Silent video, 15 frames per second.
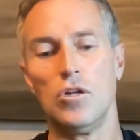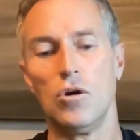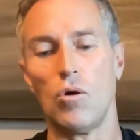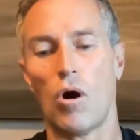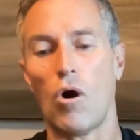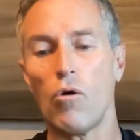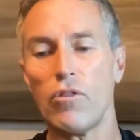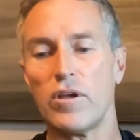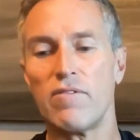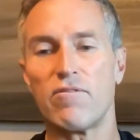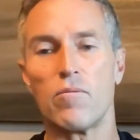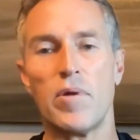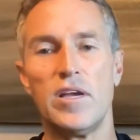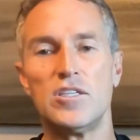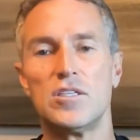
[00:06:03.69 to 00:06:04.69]
all the
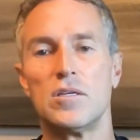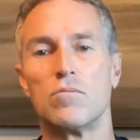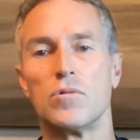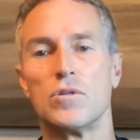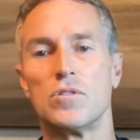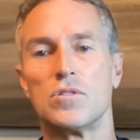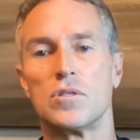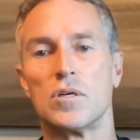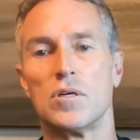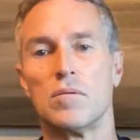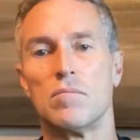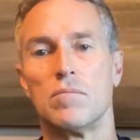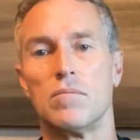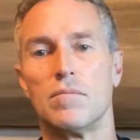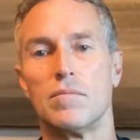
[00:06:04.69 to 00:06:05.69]
information was
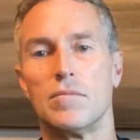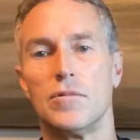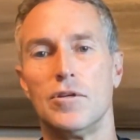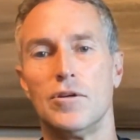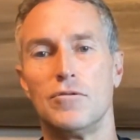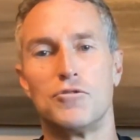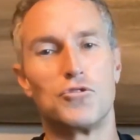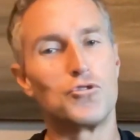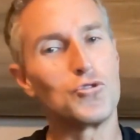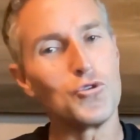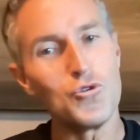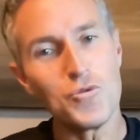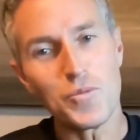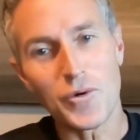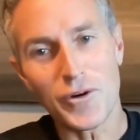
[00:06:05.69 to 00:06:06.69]

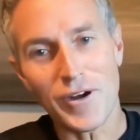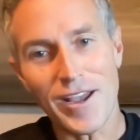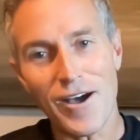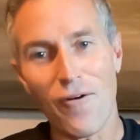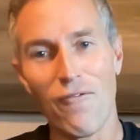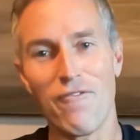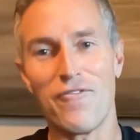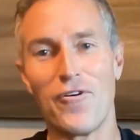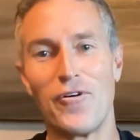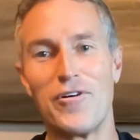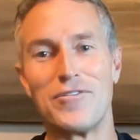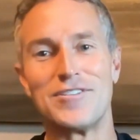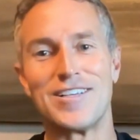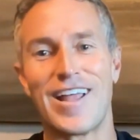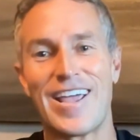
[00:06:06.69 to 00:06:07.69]
super helpful. It
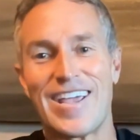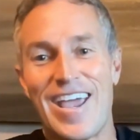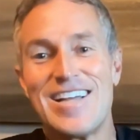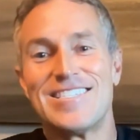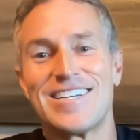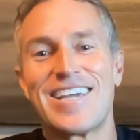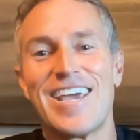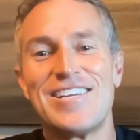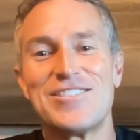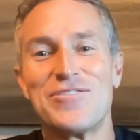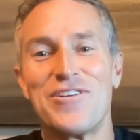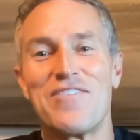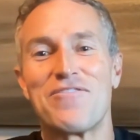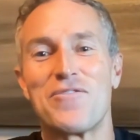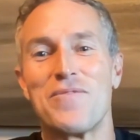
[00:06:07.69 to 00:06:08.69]
was like
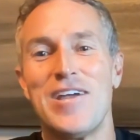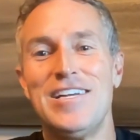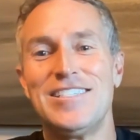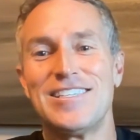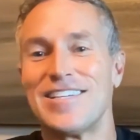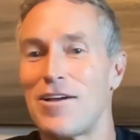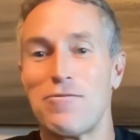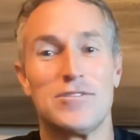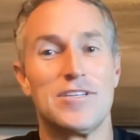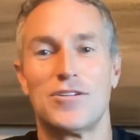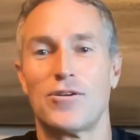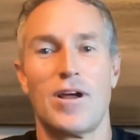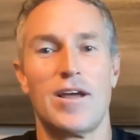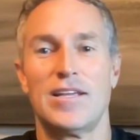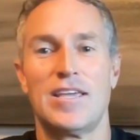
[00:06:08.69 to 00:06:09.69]
educational information. They wasn't
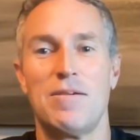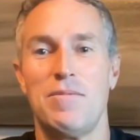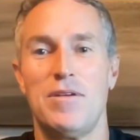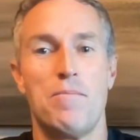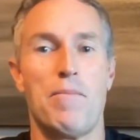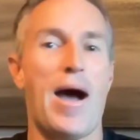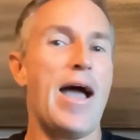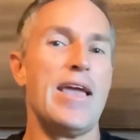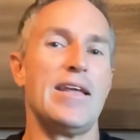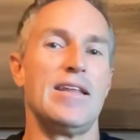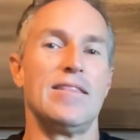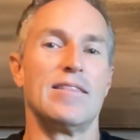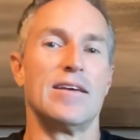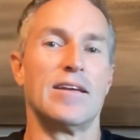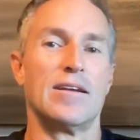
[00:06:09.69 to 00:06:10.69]
trying to get me to buy
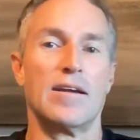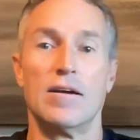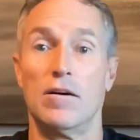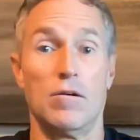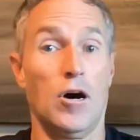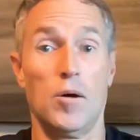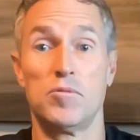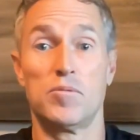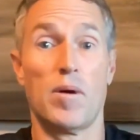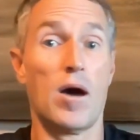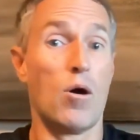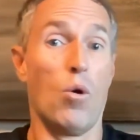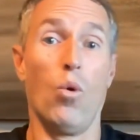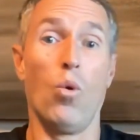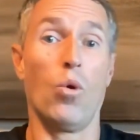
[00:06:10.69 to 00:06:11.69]
anything,
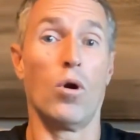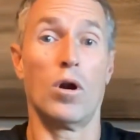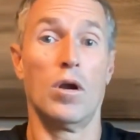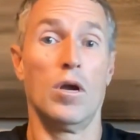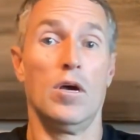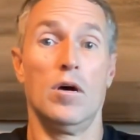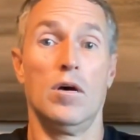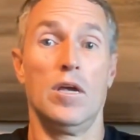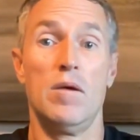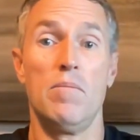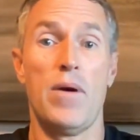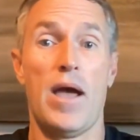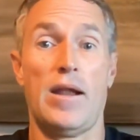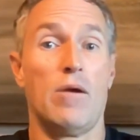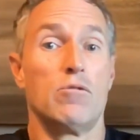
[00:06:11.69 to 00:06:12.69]
HubSpot or
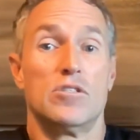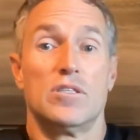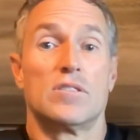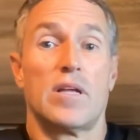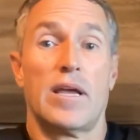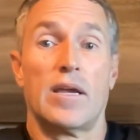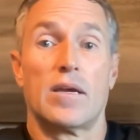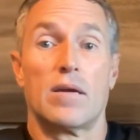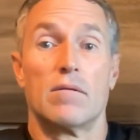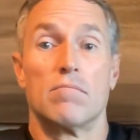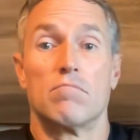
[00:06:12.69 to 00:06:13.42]
Impact. They were just like,